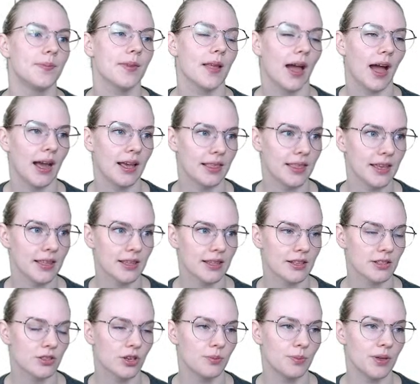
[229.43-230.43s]
I think that
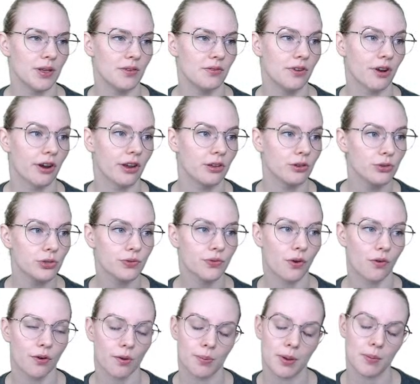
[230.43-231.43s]
this could be very
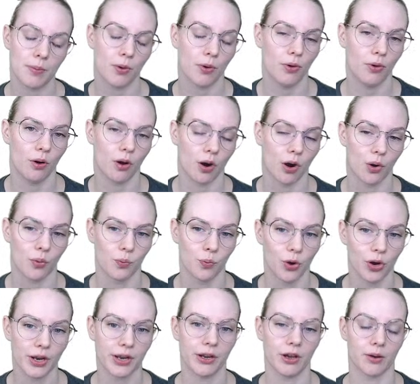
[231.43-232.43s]
useful for people who are
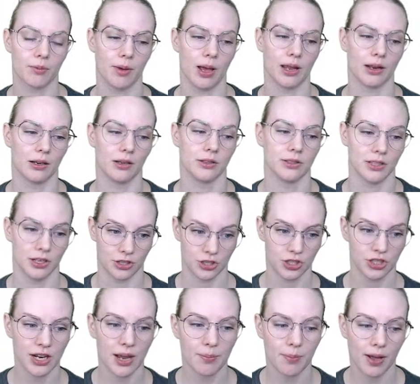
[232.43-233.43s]
working on models such
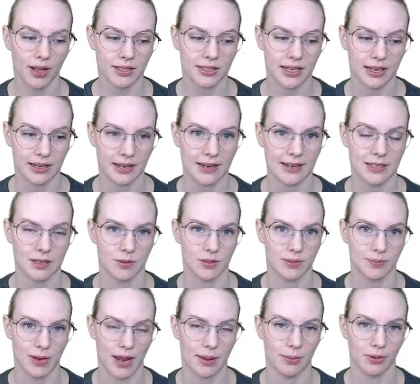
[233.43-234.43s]
as chatbots and need to
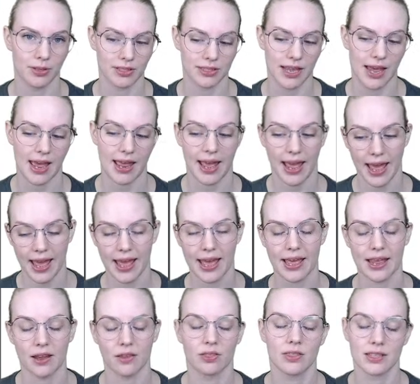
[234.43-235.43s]
be able to say,
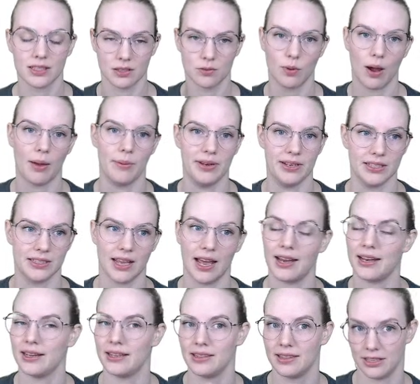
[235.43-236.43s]
hey, this is why we
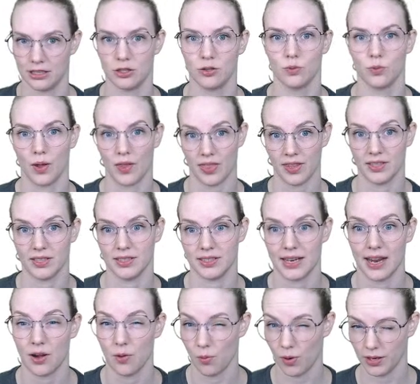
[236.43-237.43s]
decided, this is what this
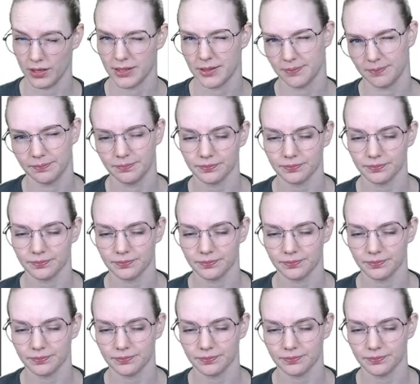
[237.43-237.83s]
intent was.